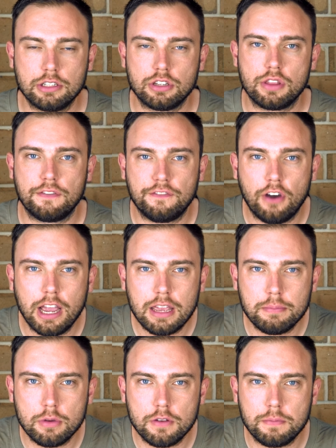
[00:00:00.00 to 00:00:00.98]
So the
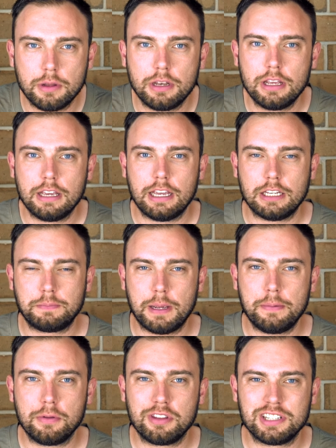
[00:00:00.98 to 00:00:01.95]
FIRE movement is
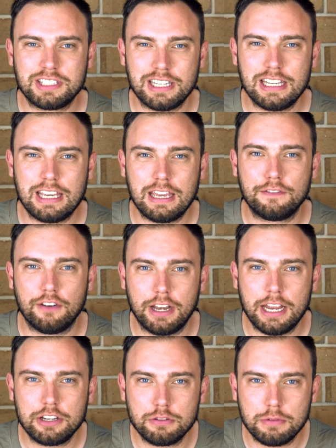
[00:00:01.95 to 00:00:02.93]
people that are seeking
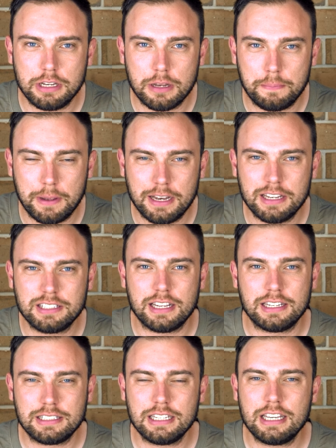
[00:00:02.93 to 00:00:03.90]
financial independence
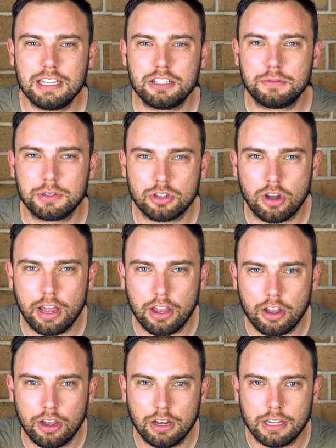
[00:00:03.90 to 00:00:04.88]
and seeking to retire
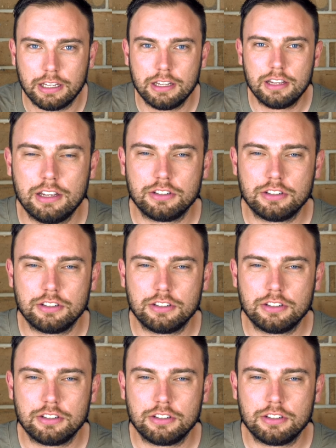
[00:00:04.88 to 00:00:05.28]
early.